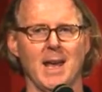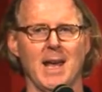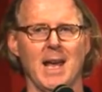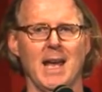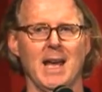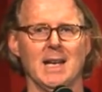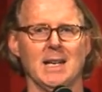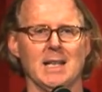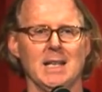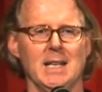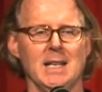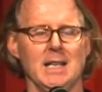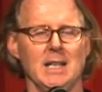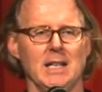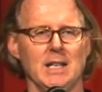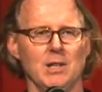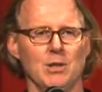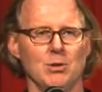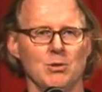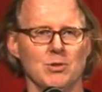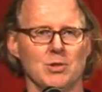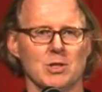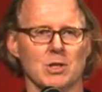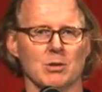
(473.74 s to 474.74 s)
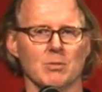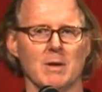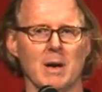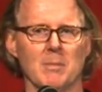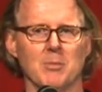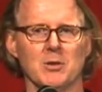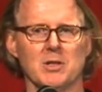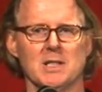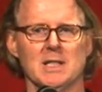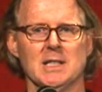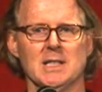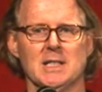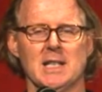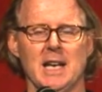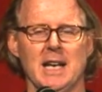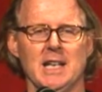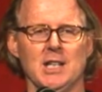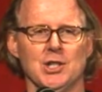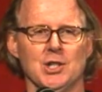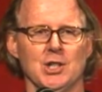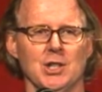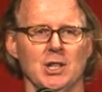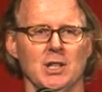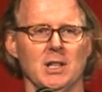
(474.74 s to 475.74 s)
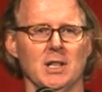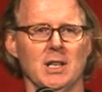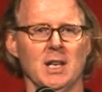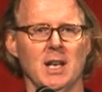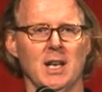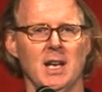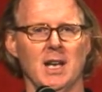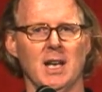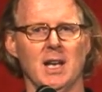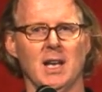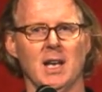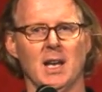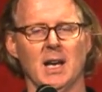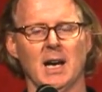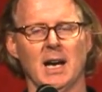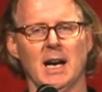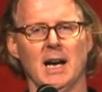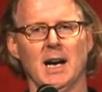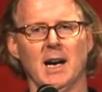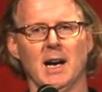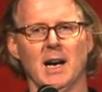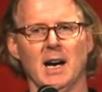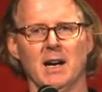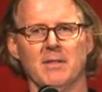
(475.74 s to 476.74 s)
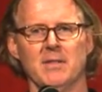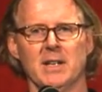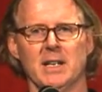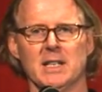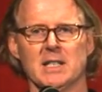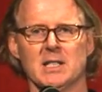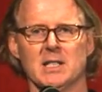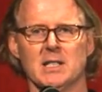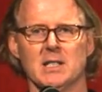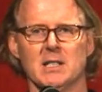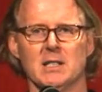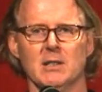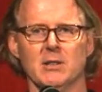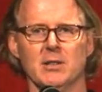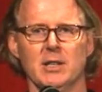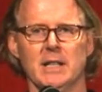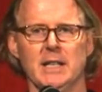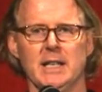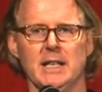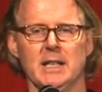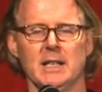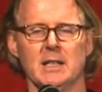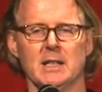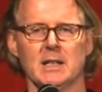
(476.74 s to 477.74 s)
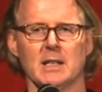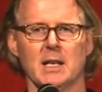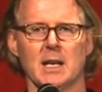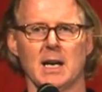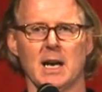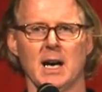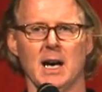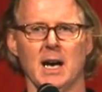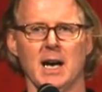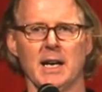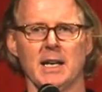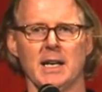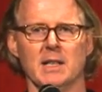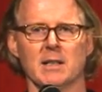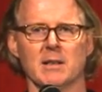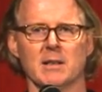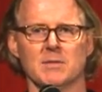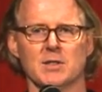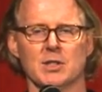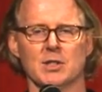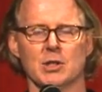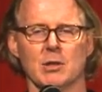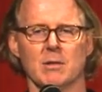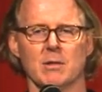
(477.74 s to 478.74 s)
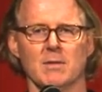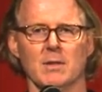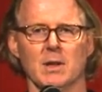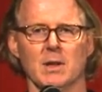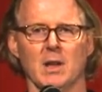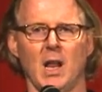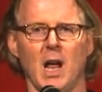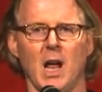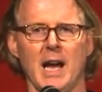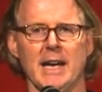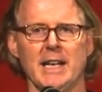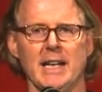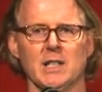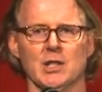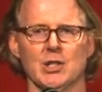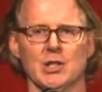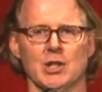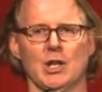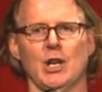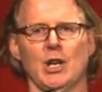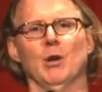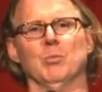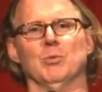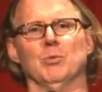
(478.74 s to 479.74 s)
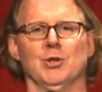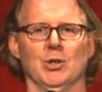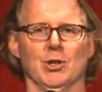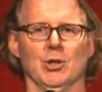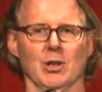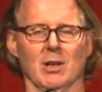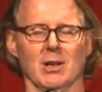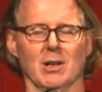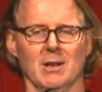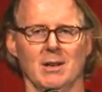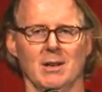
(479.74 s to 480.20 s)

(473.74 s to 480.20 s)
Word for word: and he used a representation uh, of an Assyrian kind of lion sculpture.